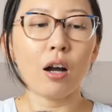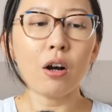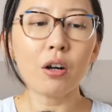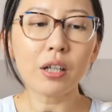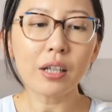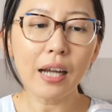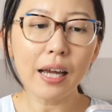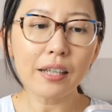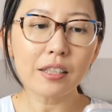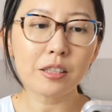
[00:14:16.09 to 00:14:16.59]

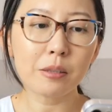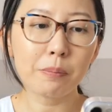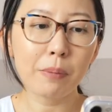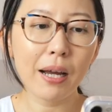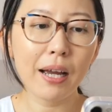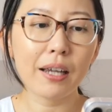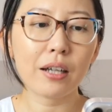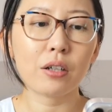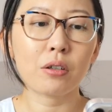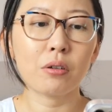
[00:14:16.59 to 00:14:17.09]
organized
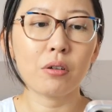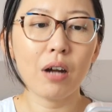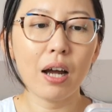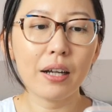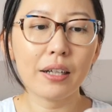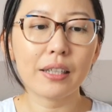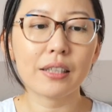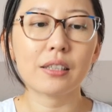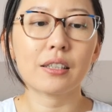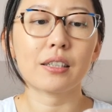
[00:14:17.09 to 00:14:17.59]
by
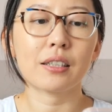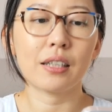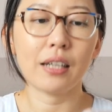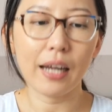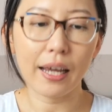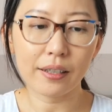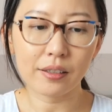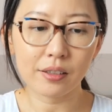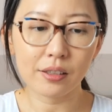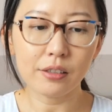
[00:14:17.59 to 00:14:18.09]
Chronic
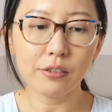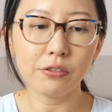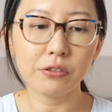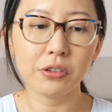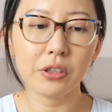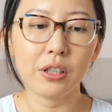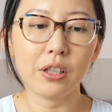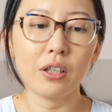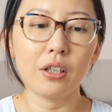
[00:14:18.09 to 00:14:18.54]
Collective.